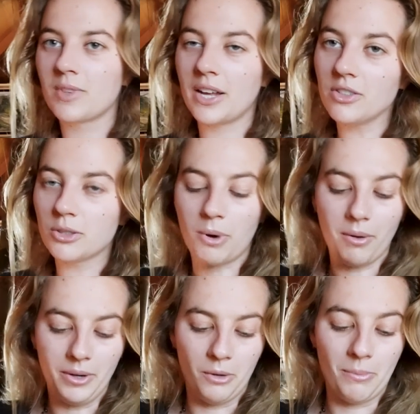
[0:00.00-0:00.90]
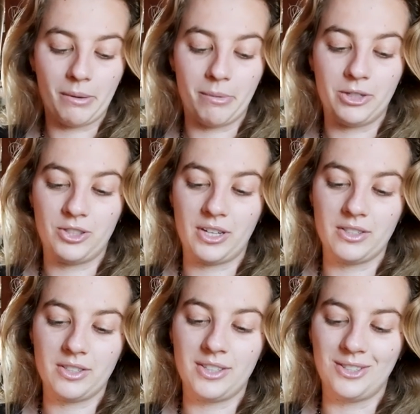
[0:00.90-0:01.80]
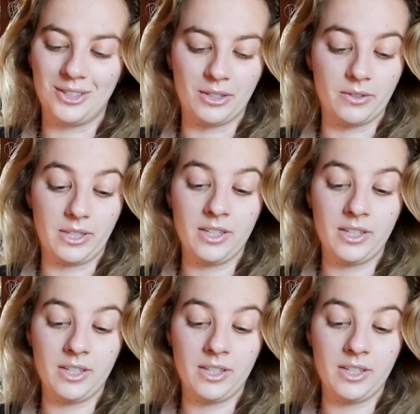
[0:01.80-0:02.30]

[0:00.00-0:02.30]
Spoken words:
They also probably don't make much sense until you read